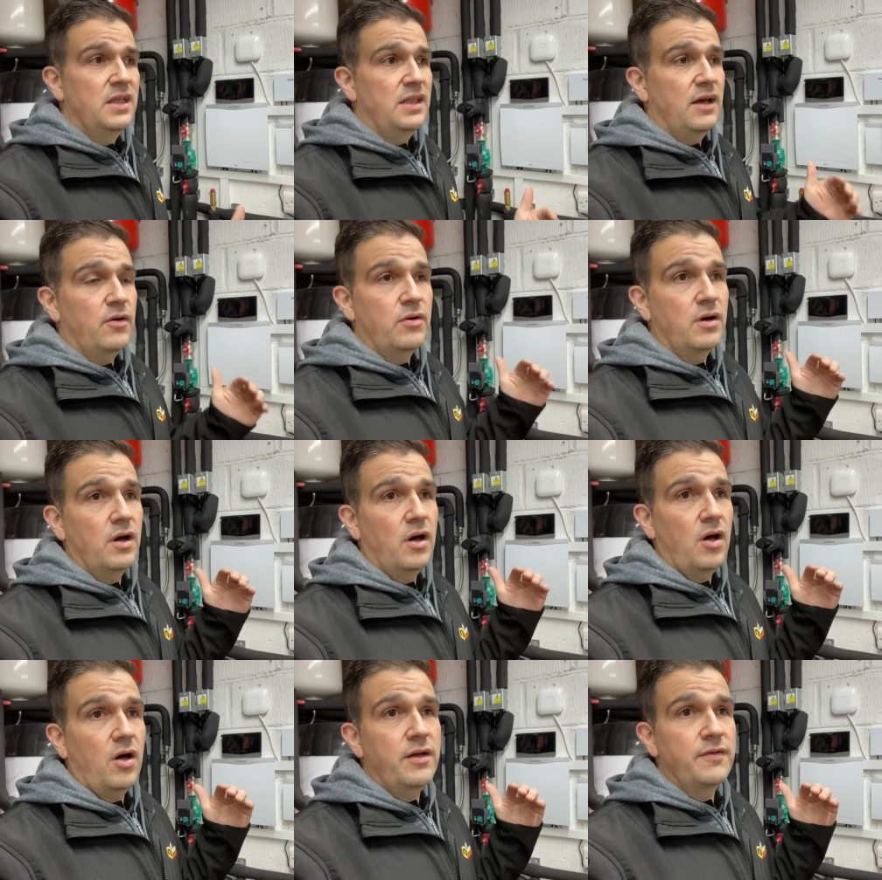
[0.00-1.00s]
Now
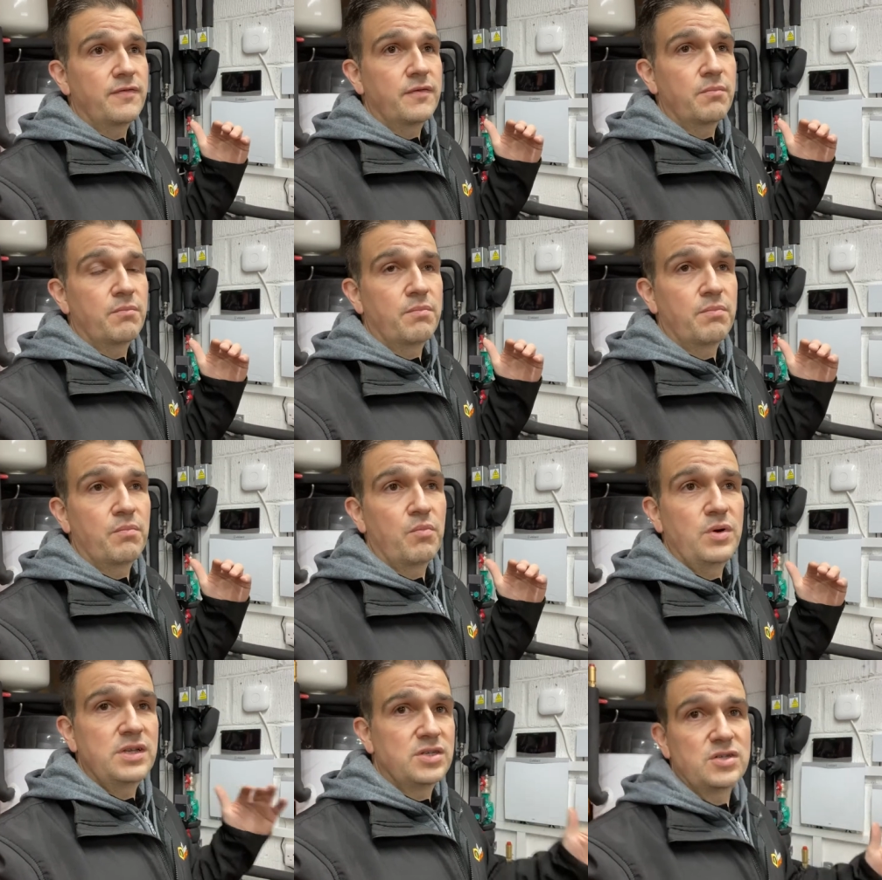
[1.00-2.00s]
I've
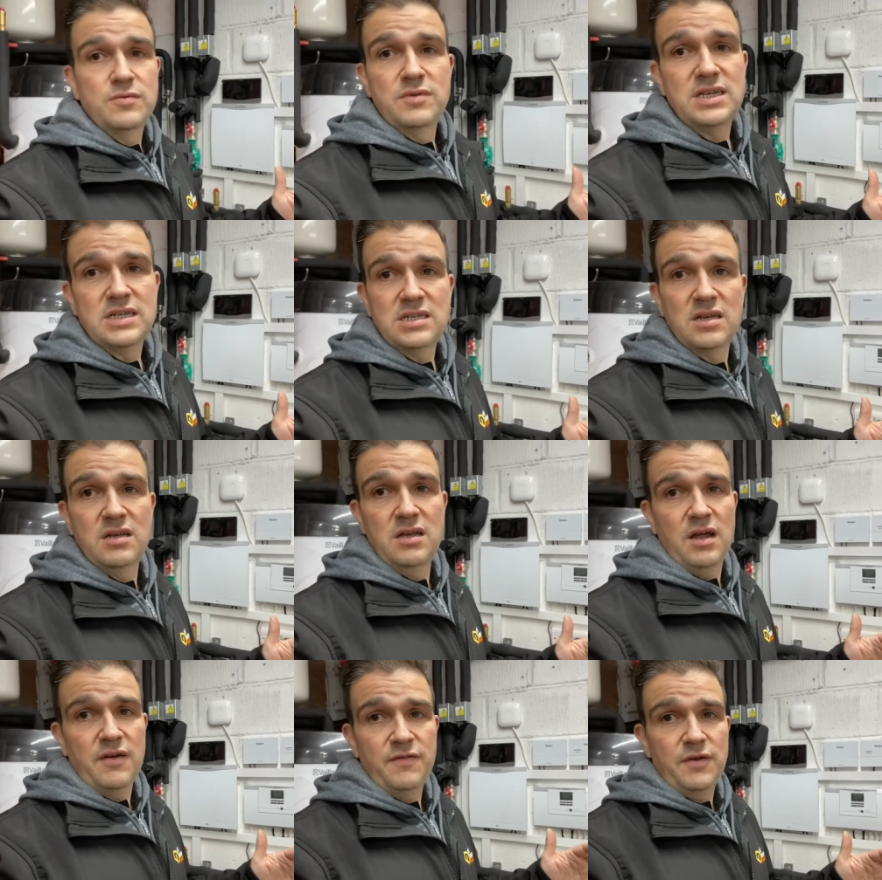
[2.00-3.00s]
we installed this you
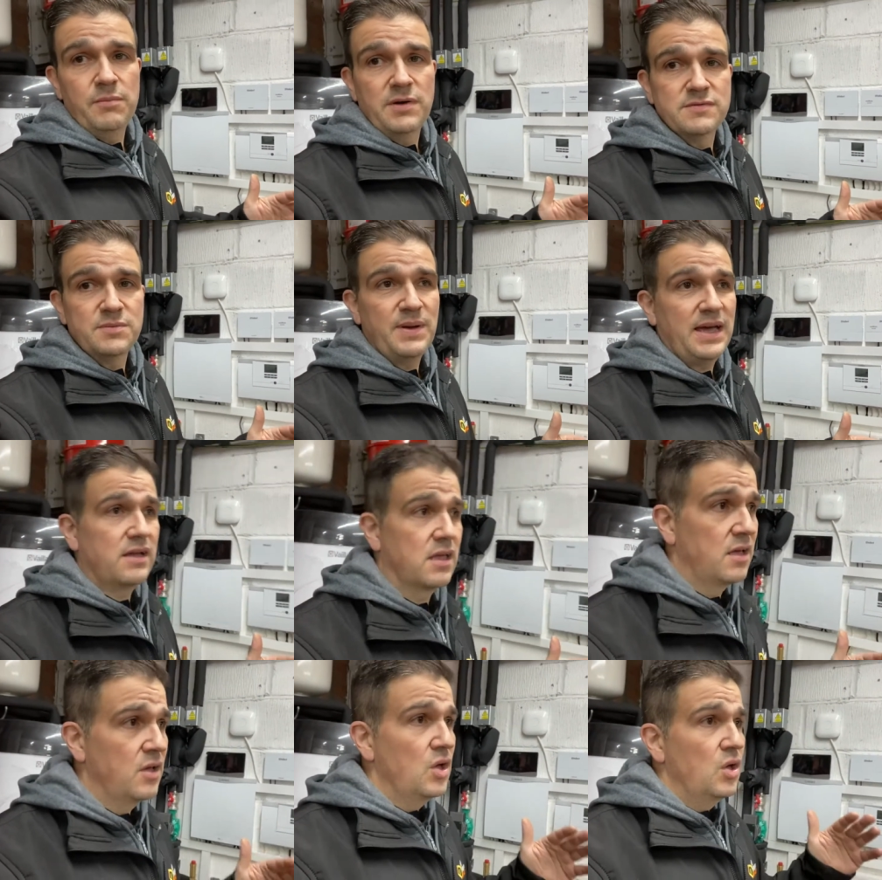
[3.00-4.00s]
know a few months back
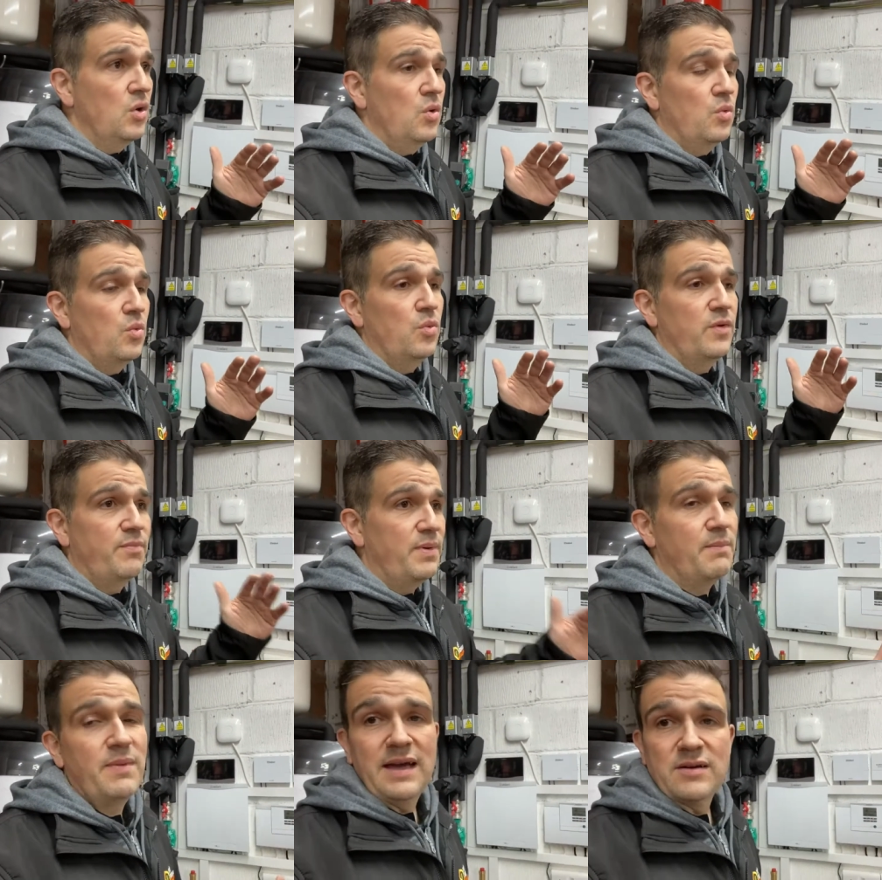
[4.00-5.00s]
we've
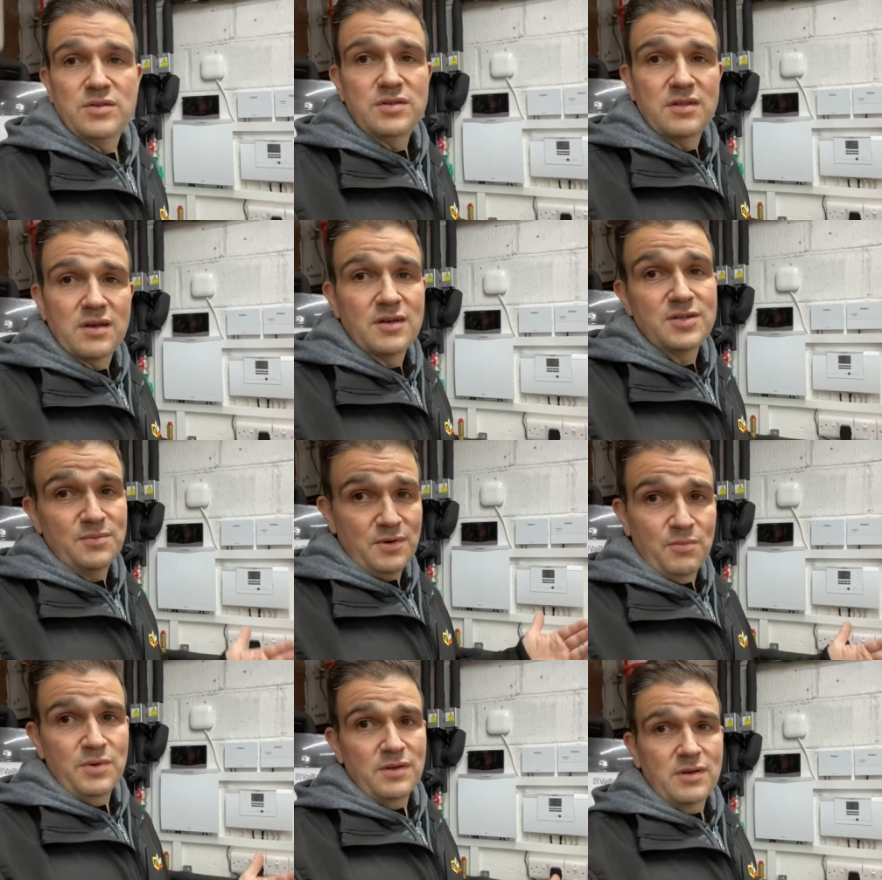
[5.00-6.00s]
been back to the customer
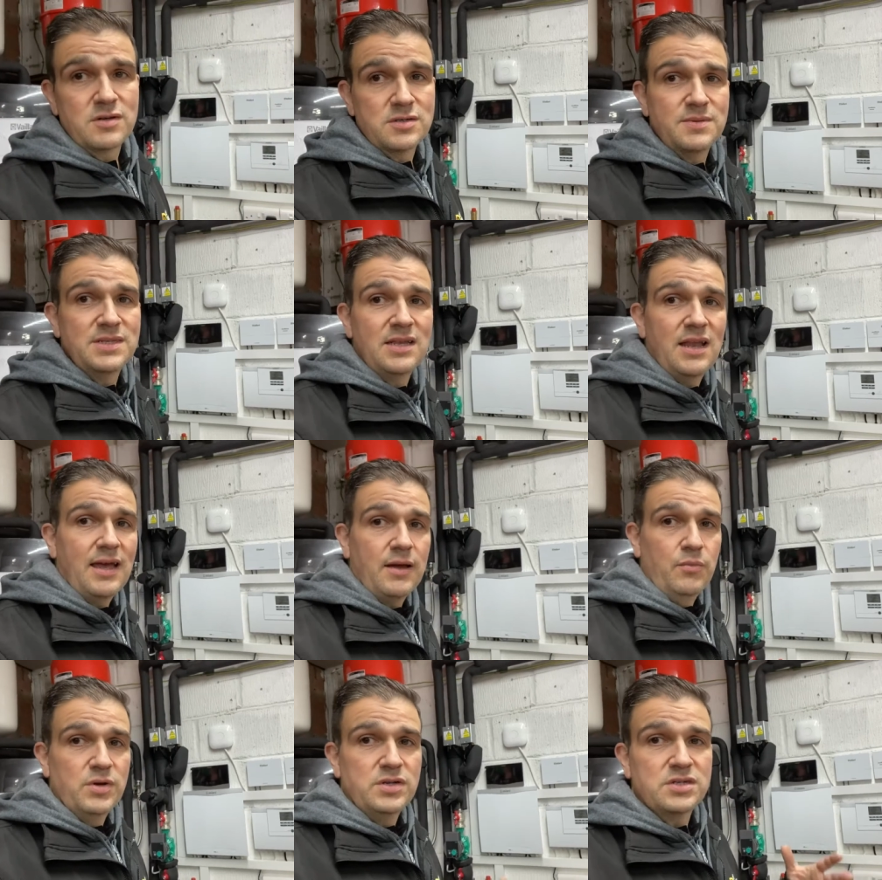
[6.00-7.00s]
and with the customer today
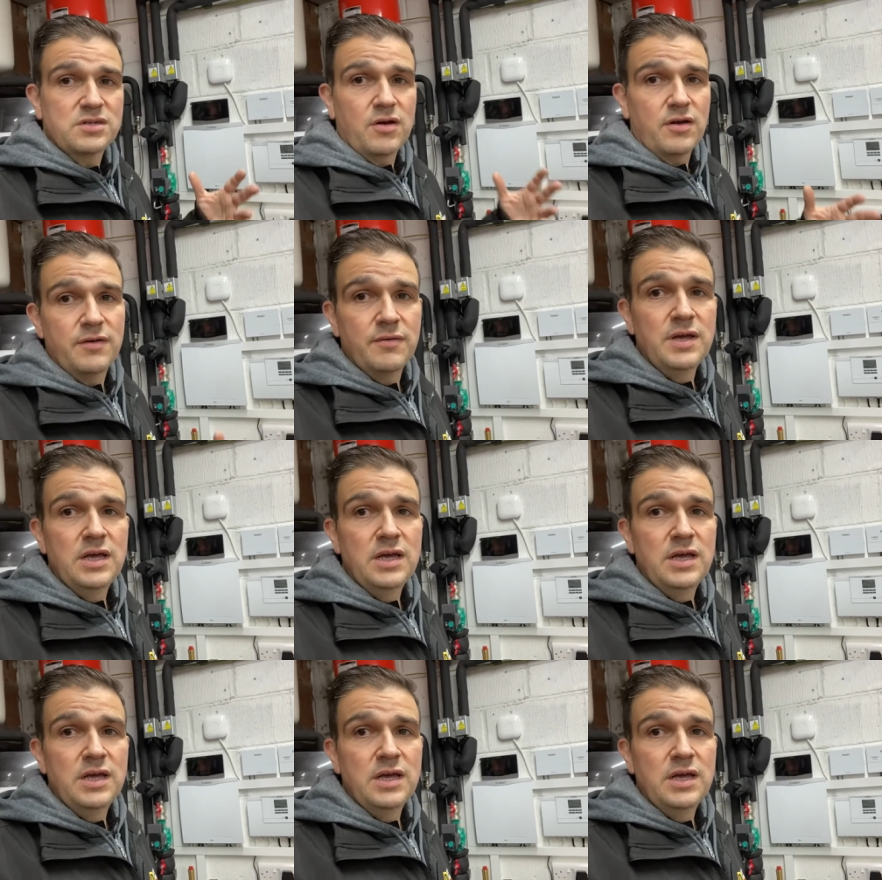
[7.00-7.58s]
and we're just kind of